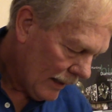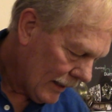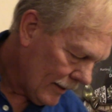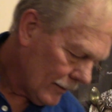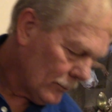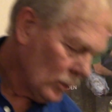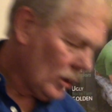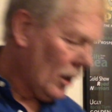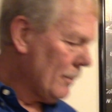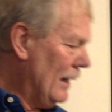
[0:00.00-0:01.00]
We'll
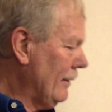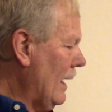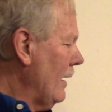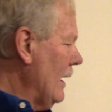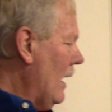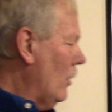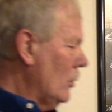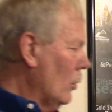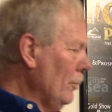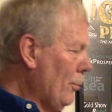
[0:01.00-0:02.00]
talk about that now.
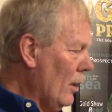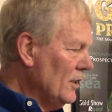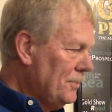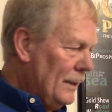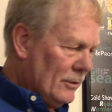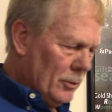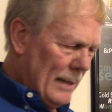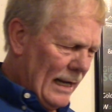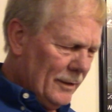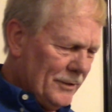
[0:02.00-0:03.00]
Gold Prospector
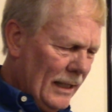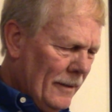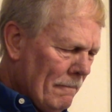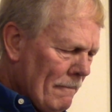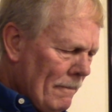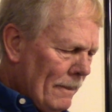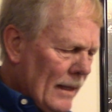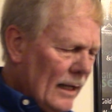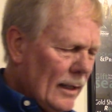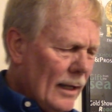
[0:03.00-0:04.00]
magazine
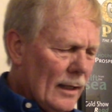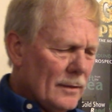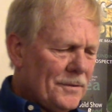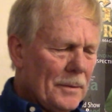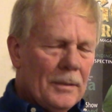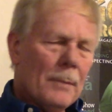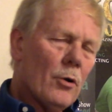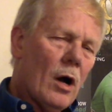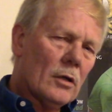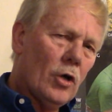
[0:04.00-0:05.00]
in
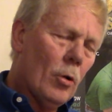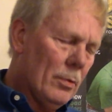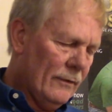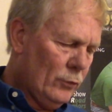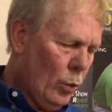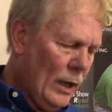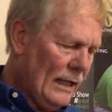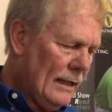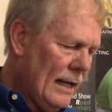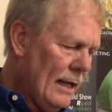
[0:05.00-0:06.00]
September, October of
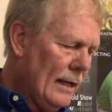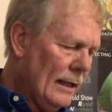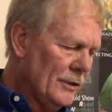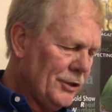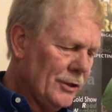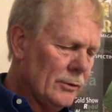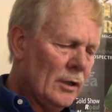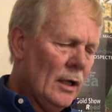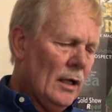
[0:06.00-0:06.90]
2010 issue.